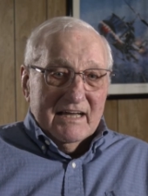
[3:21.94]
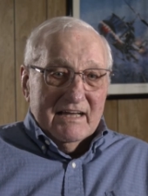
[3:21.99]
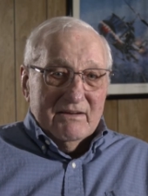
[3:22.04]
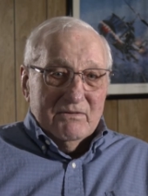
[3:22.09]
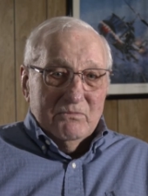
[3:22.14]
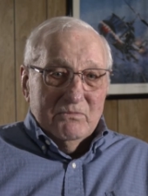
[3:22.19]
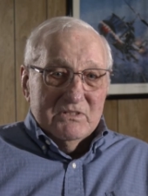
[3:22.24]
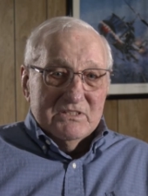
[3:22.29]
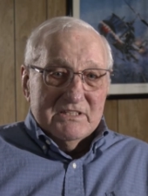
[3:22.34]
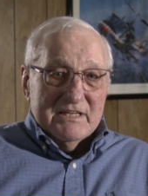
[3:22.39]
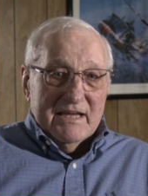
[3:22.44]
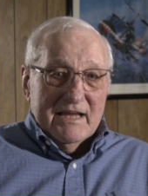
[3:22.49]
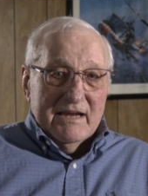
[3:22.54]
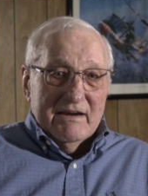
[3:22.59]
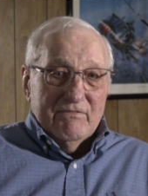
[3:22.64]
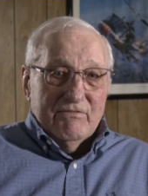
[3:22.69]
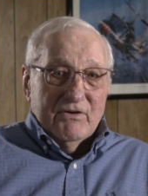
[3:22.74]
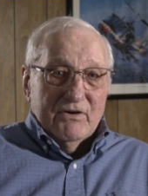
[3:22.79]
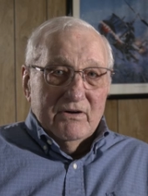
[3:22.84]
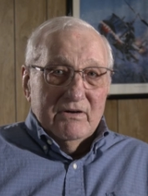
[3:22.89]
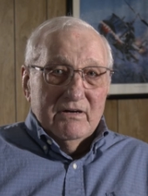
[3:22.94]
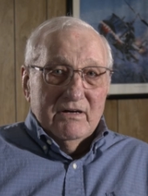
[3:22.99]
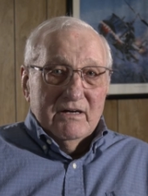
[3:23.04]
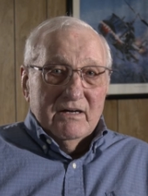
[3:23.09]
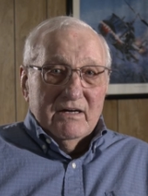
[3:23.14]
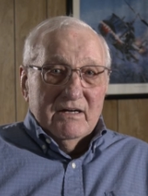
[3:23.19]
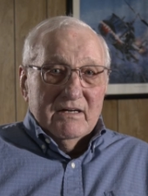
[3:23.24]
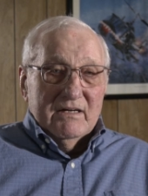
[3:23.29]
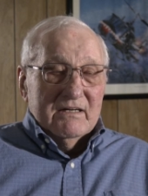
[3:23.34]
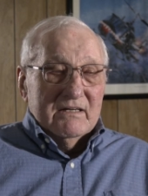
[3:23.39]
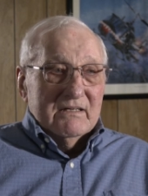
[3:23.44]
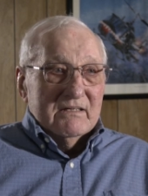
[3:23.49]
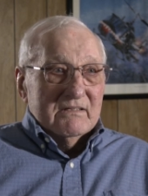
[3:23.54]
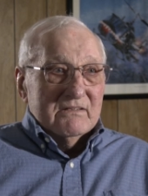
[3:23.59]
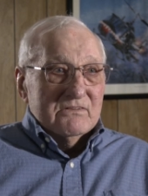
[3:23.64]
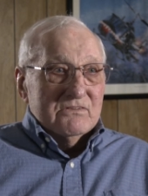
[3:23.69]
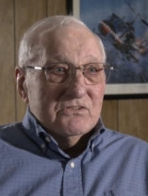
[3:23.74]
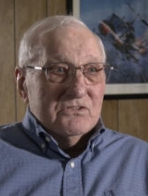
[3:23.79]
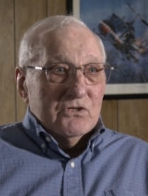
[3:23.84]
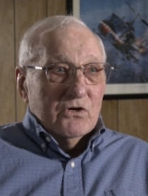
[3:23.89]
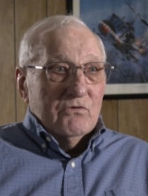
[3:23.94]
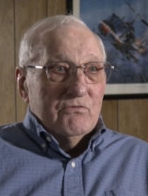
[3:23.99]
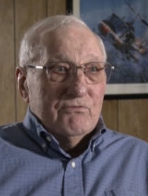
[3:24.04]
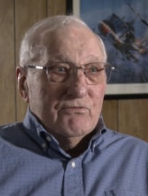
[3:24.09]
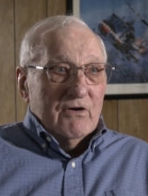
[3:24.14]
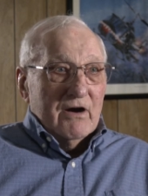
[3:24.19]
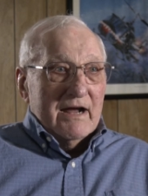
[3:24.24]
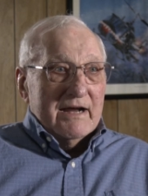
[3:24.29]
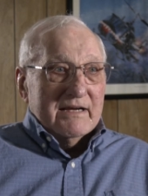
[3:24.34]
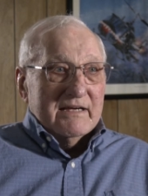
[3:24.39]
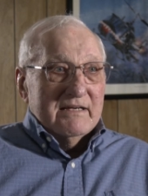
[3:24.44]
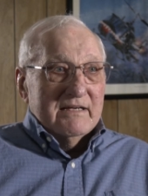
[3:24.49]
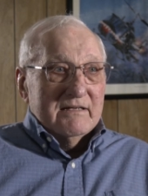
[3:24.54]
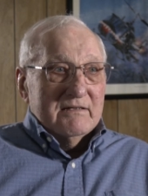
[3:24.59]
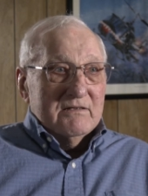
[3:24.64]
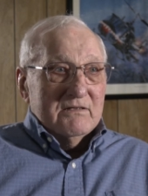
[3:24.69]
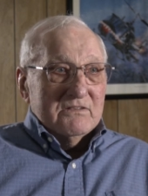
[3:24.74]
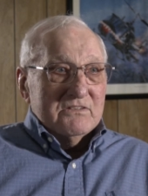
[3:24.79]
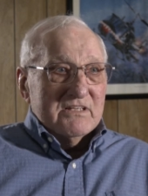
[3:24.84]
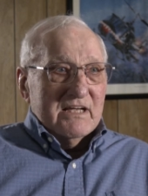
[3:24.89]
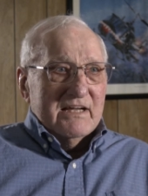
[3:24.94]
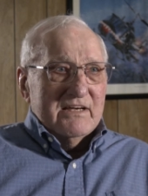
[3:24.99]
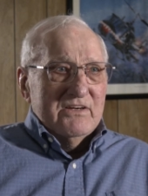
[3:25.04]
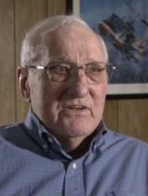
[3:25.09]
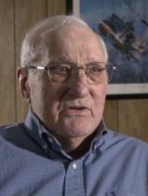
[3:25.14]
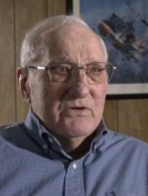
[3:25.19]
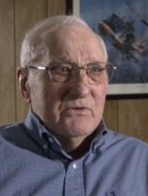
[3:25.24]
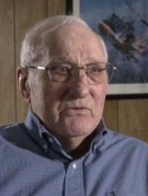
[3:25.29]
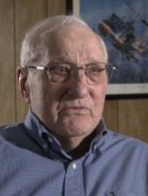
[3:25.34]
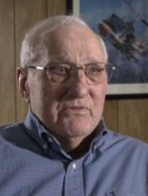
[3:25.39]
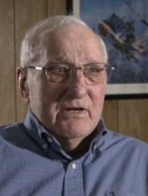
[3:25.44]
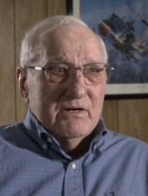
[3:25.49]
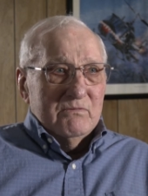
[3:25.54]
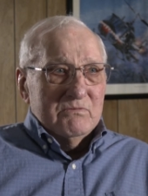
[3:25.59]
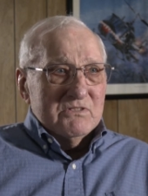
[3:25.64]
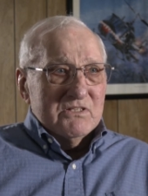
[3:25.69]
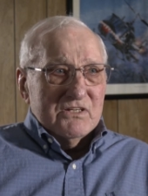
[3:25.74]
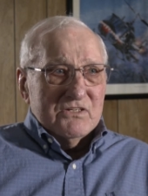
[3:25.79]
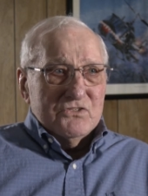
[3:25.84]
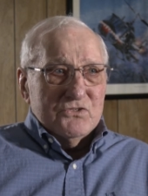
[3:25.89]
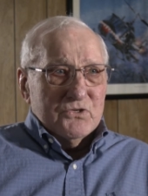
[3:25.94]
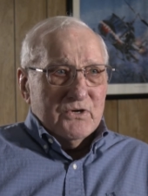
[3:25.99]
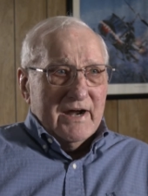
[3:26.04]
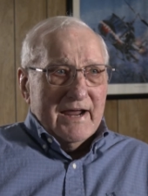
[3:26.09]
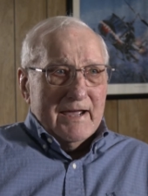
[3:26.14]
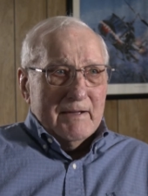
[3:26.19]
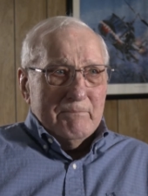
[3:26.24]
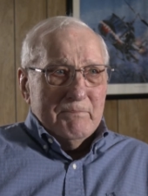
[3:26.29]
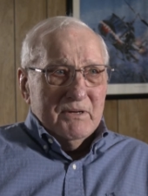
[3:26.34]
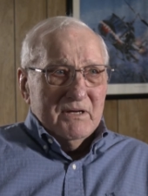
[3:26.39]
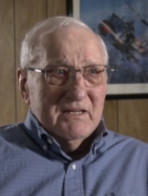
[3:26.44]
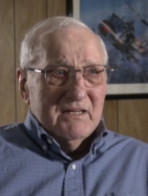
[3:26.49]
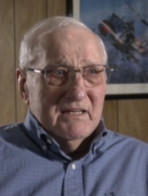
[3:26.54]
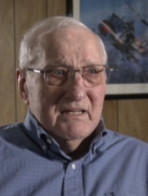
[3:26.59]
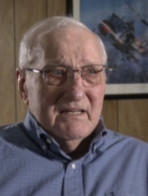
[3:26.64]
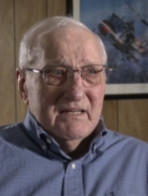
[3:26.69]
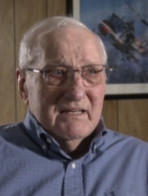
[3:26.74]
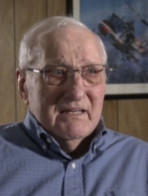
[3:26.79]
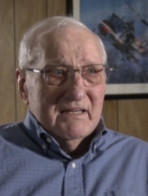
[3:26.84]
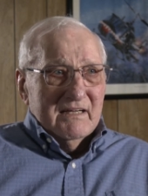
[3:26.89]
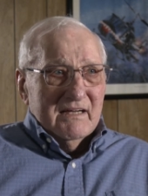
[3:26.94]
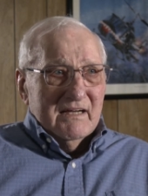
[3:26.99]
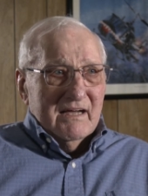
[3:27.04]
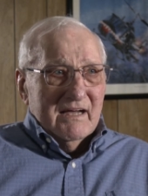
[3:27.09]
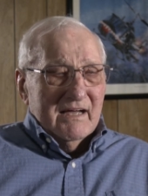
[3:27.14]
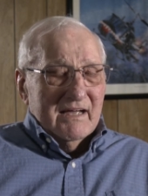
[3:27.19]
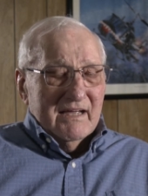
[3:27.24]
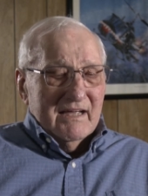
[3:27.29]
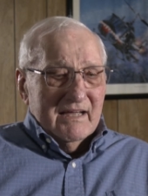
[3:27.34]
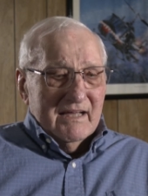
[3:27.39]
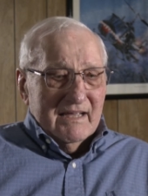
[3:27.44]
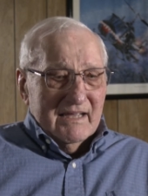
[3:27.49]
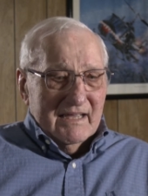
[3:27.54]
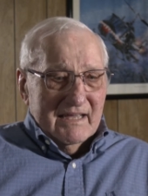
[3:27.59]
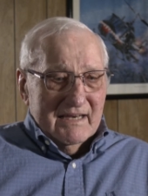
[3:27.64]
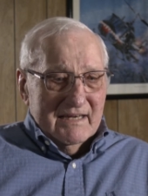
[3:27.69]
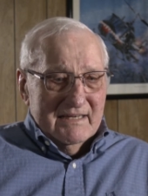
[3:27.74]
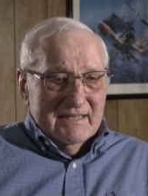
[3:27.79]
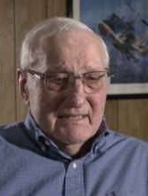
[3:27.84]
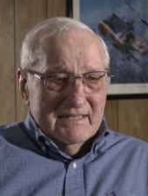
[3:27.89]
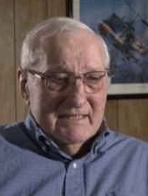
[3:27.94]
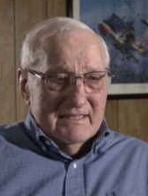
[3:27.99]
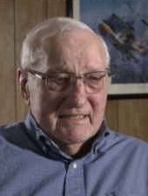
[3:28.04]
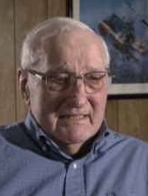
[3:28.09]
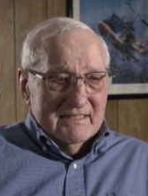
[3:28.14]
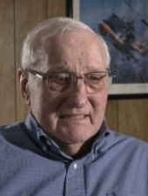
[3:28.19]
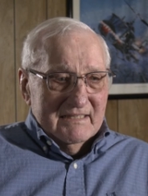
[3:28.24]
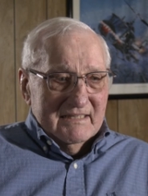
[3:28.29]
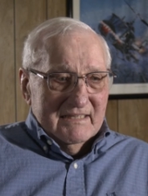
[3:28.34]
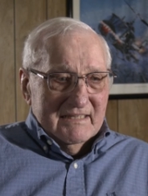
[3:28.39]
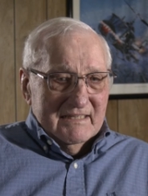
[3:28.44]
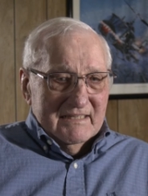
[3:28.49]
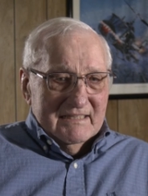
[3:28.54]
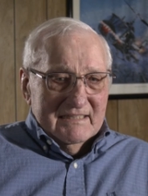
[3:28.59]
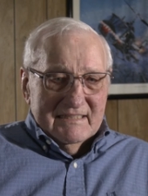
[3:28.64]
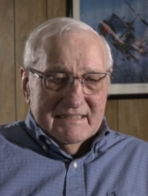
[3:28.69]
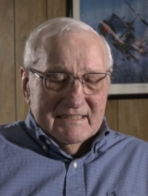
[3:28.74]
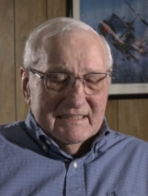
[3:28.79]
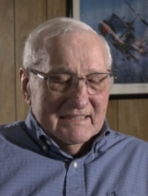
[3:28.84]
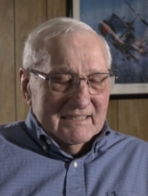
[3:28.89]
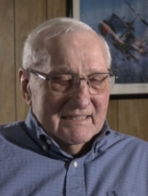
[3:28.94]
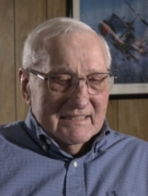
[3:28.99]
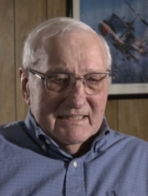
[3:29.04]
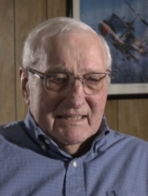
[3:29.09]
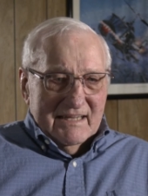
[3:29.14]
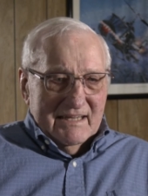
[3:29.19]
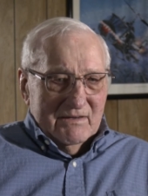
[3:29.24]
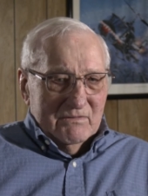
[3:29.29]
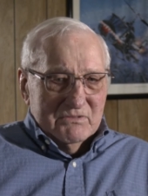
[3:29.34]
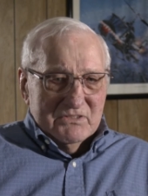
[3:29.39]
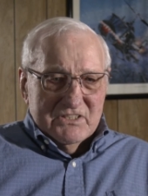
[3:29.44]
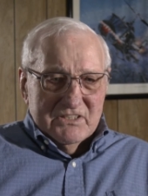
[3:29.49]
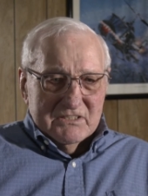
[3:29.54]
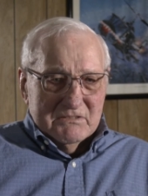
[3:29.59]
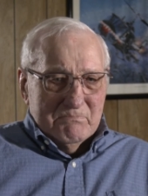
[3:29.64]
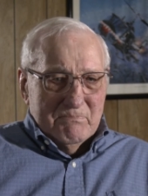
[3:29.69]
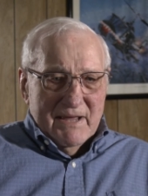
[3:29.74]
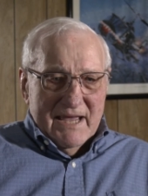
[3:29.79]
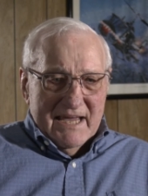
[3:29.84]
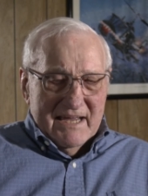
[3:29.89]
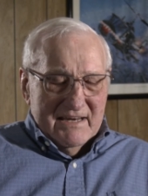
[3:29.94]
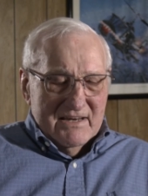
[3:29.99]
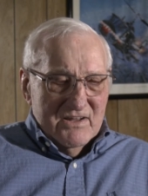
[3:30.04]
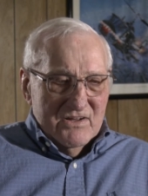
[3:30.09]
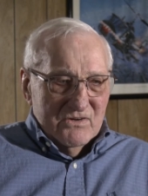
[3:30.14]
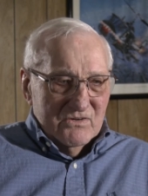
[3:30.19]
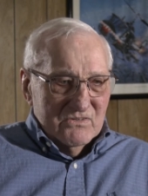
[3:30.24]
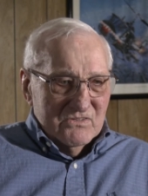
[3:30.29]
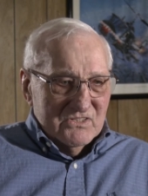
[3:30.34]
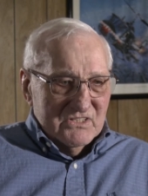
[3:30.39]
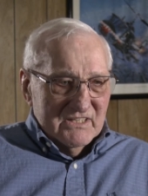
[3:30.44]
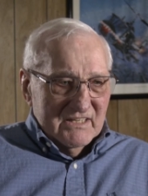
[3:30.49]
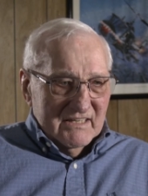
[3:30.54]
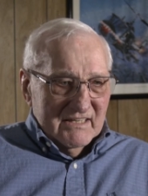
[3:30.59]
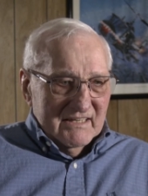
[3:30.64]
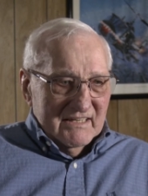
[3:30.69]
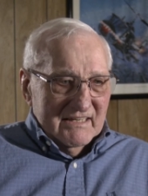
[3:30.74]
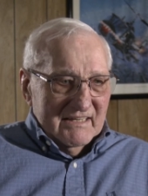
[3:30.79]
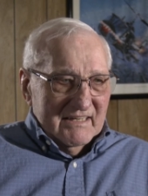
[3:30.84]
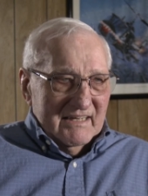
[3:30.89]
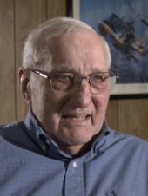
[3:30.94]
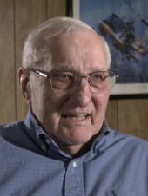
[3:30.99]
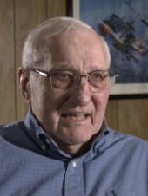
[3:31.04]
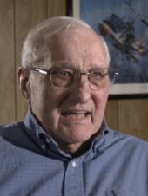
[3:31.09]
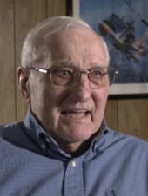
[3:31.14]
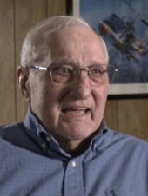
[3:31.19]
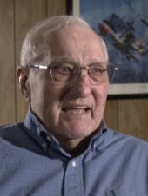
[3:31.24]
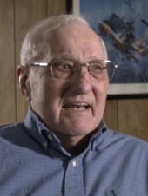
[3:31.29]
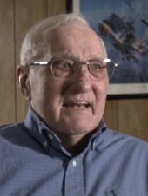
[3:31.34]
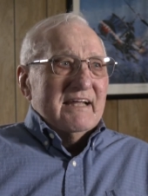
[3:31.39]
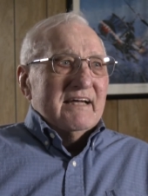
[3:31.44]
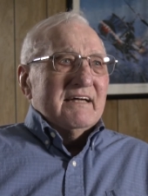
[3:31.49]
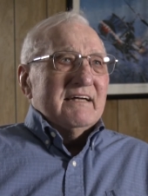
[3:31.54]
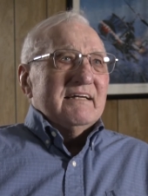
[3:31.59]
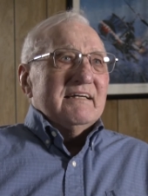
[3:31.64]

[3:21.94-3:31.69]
was ever so frightened, because I knew that it was a trap. And it was just bad news. And